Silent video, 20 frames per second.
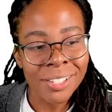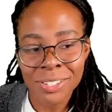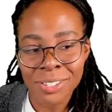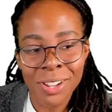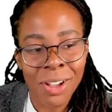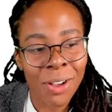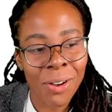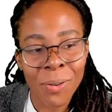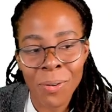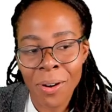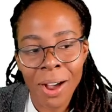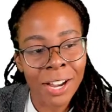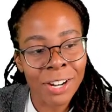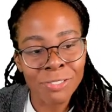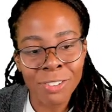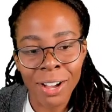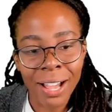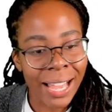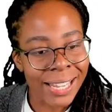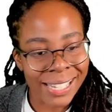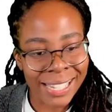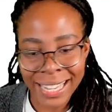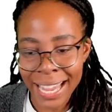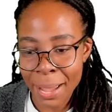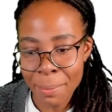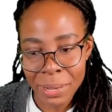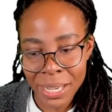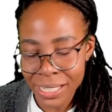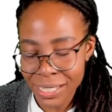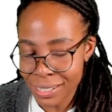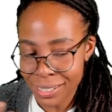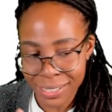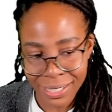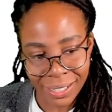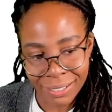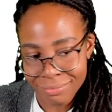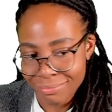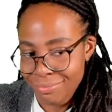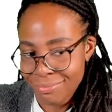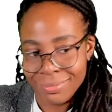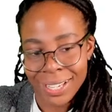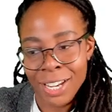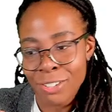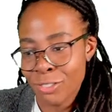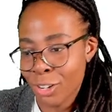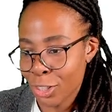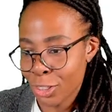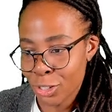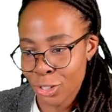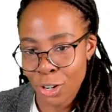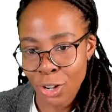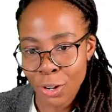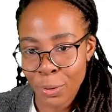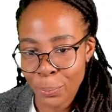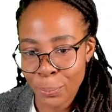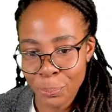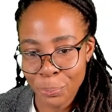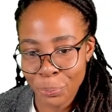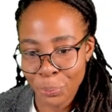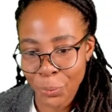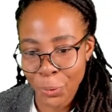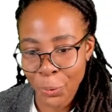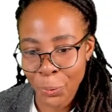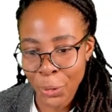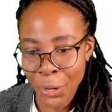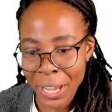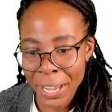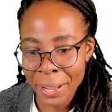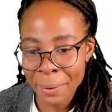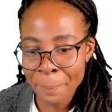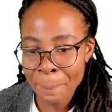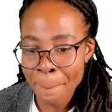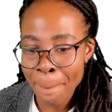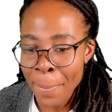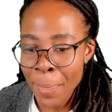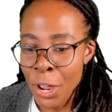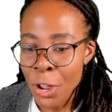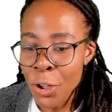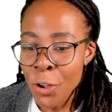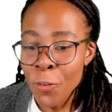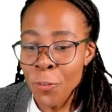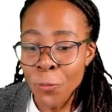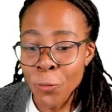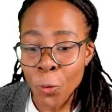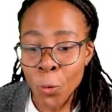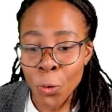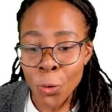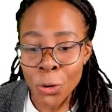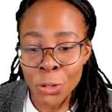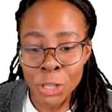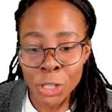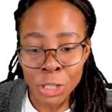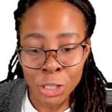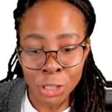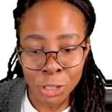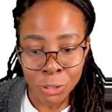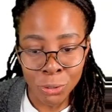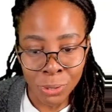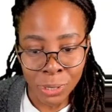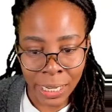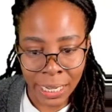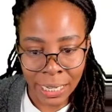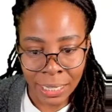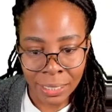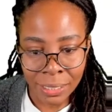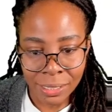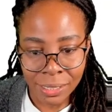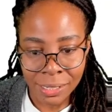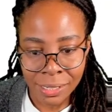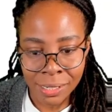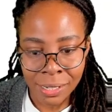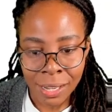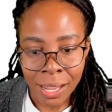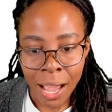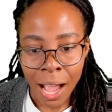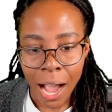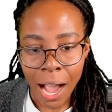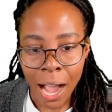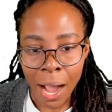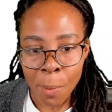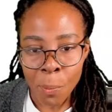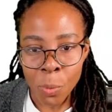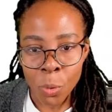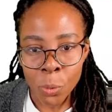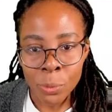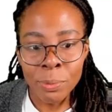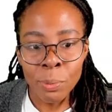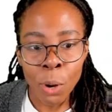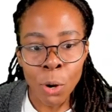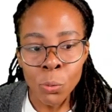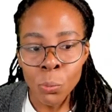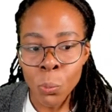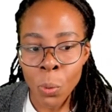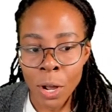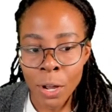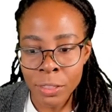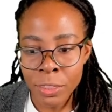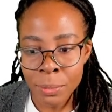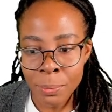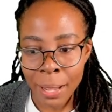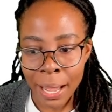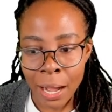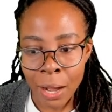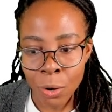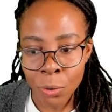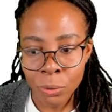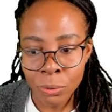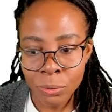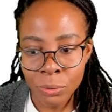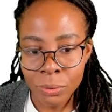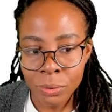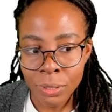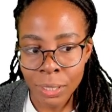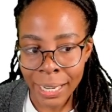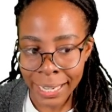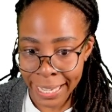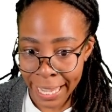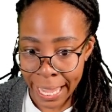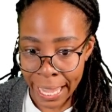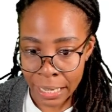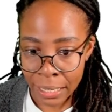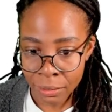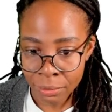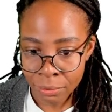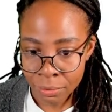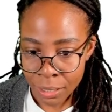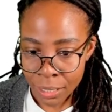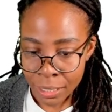So as a chemist, I'd rather not. Okay. For the units, we won't work them out again.